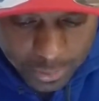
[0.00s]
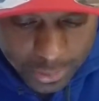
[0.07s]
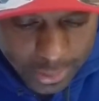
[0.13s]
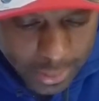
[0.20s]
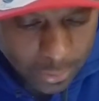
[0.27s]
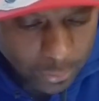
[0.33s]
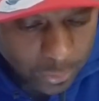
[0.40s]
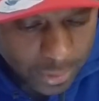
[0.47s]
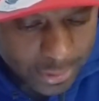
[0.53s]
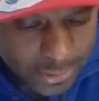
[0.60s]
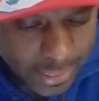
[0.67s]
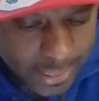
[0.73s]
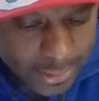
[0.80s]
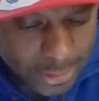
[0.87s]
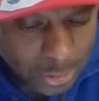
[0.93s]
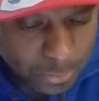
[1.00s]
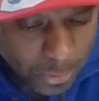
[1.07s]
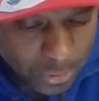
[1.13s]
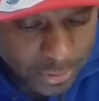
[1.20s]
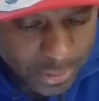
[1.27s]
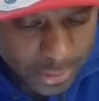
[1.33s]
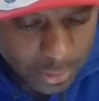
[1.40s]
It was a
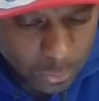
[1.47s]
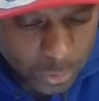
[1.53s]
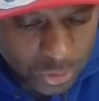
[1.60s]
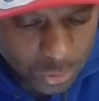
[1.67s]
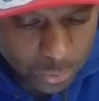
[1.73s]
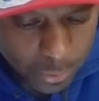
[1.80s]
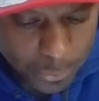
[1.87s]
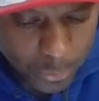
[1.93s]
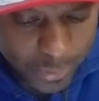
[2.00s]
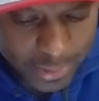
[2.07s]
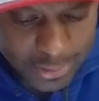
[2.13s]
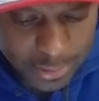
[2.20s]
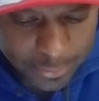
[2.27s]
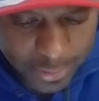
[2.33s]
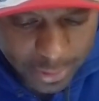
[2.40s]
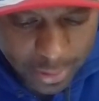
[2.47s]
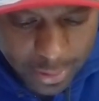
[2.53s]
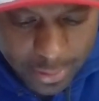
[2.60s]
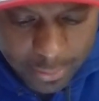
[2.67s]
conspiracy. It was criminal activity.